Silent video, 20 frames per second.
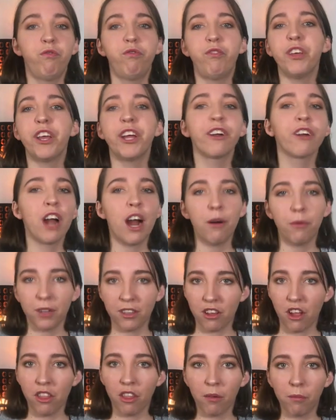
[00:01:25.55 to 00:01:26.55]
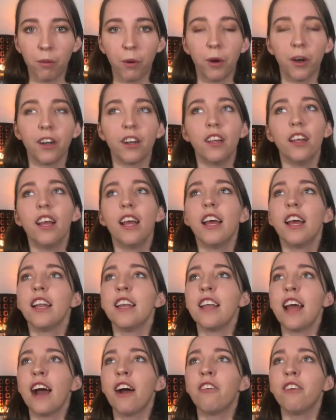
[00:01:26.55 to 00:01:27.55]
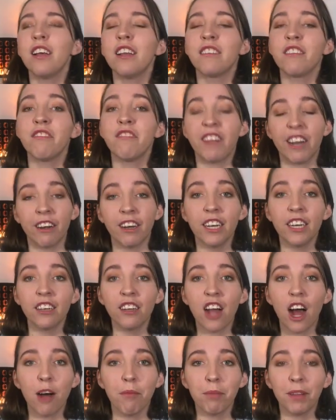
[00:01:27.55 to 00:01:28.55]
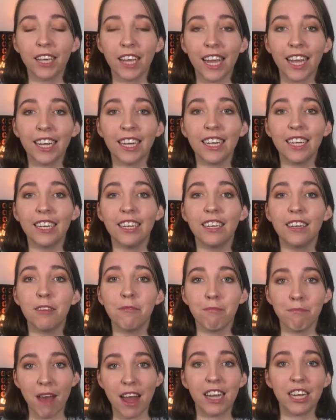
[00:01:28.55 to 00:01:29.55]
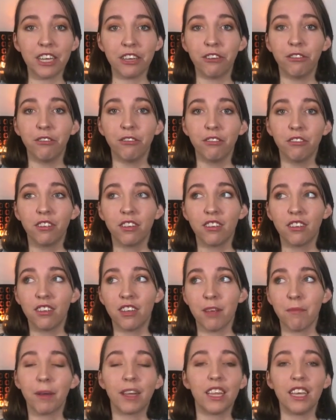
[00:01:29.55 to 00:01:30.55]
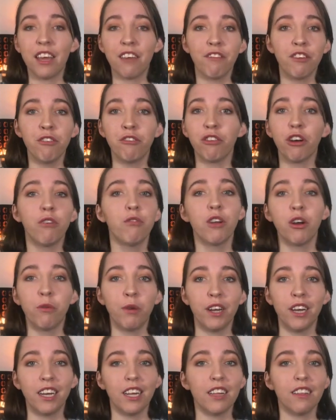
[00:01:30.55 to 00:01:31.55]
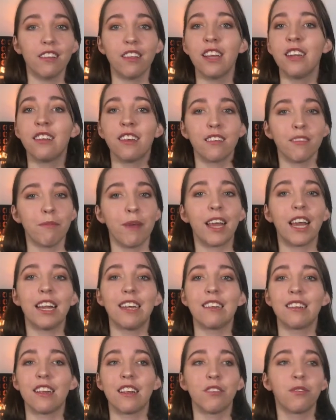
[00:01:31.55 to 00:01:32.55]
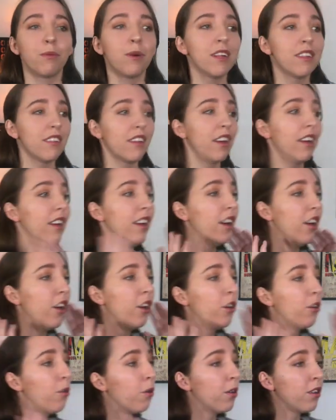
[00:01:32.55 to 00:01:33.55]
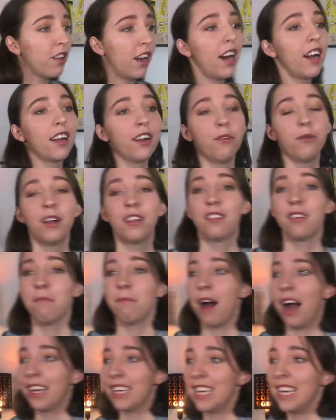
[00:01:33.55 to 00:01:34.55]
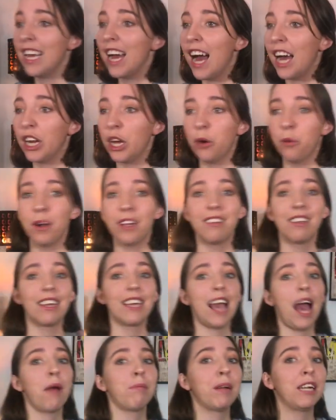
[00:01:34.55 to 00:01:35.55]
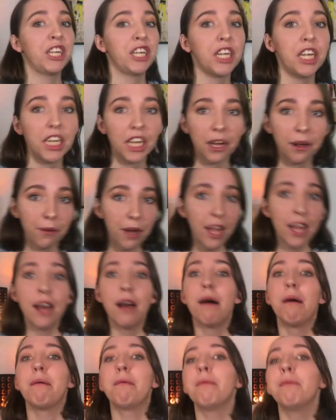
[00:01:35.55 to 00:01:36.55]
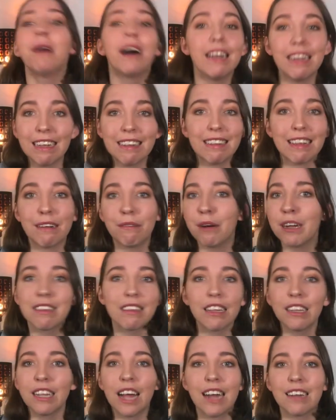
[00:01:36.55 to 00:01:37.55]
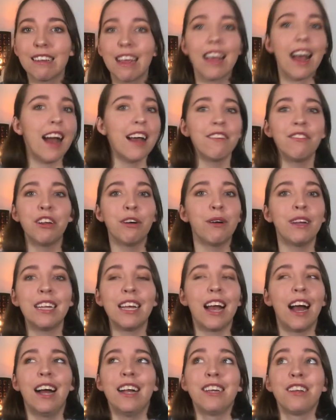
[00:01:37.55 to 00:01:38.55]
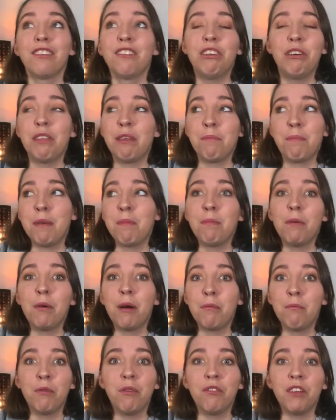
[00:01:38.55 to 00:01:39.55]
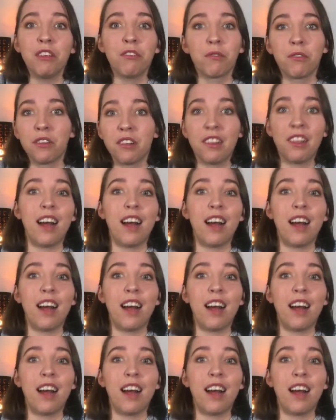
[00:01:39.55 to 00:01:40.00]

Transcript: figure out what's on the board. Now it's a very complicated menu. Typically, if you don't know what it is, it doesn't make any sense. What's a cordata? What's a macchiato? What's a cappuccino? What is it? What's a latte? I have no idea. I just know that people on movies order